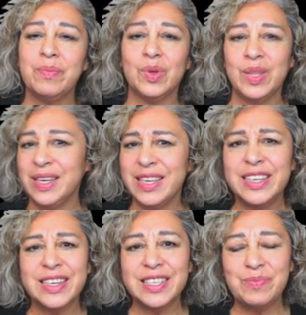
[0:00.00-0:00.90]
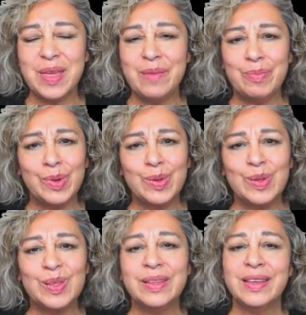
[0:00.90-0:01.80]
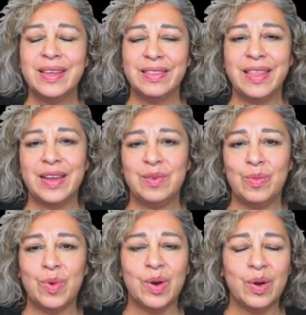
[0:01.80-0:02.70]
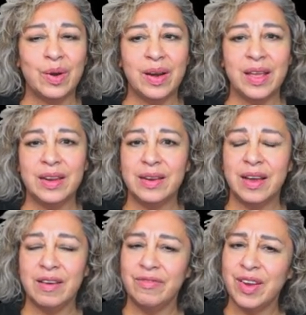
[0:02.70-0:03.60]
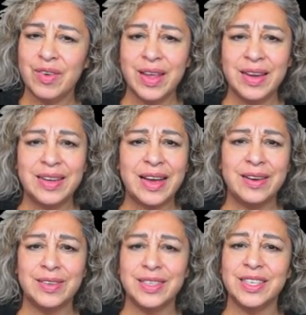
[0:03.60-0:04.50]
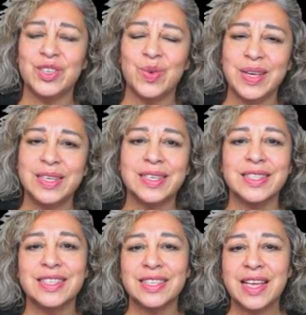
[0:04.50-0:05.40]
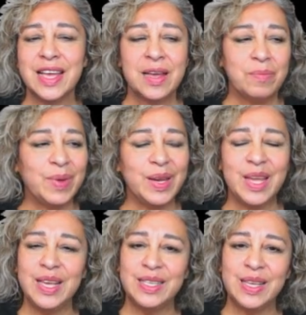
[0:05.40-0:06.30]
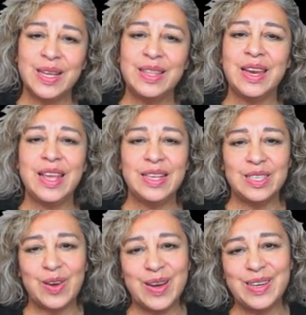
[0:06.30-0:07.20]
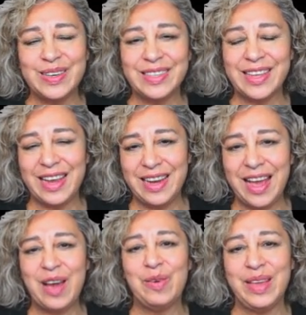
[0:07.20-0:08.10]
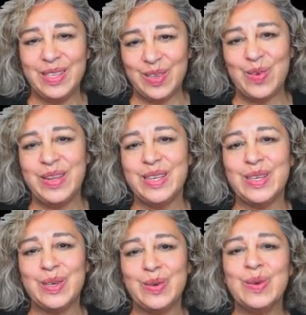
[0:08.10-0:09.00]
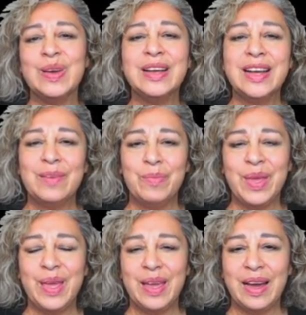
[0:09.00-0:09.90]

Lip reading: indigenous people that were in very dire situations. But he said that he's trying to decide how he's going to be